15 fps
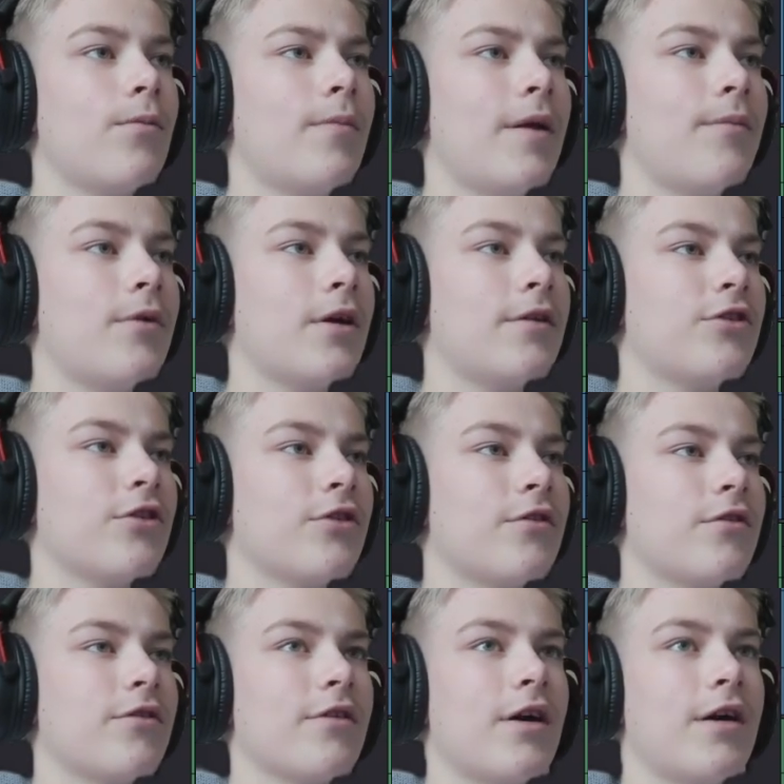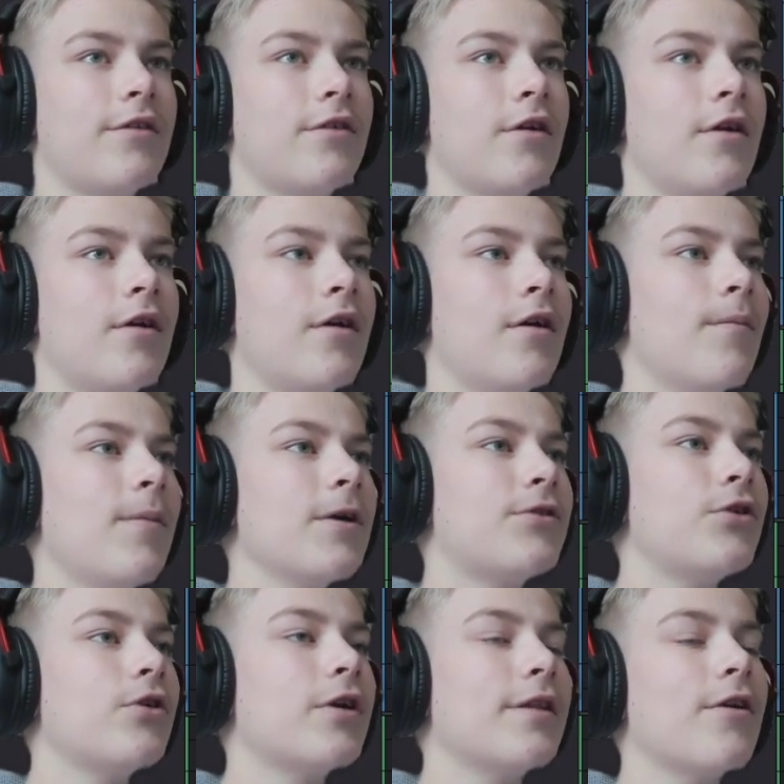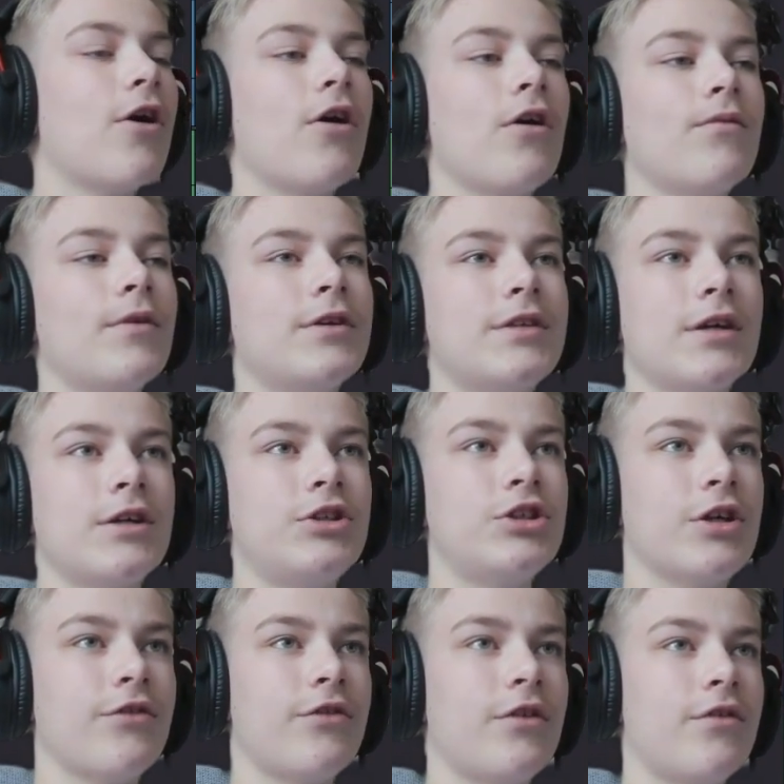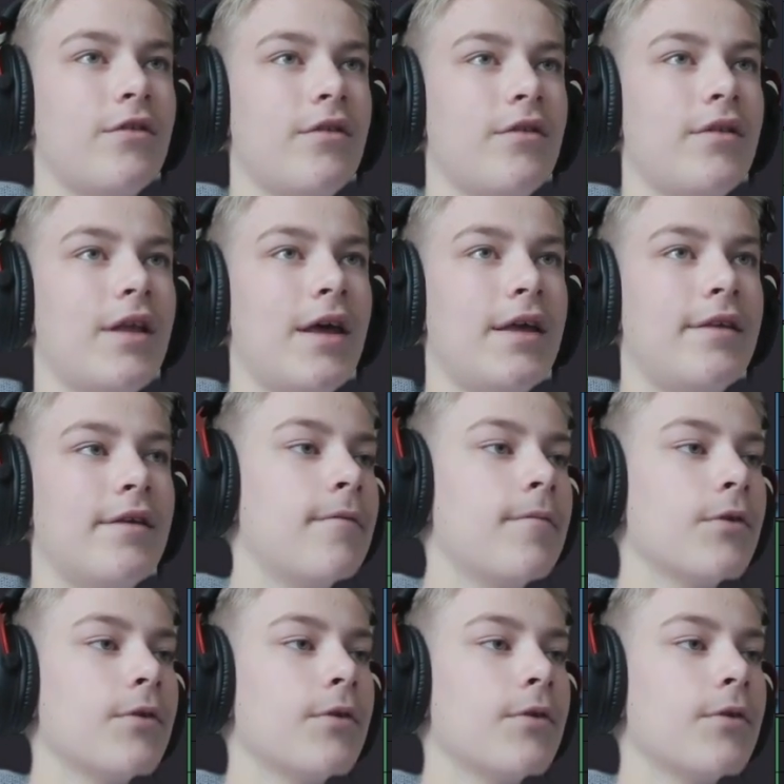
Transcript: Maybe adjust the size but you can always adjust this later.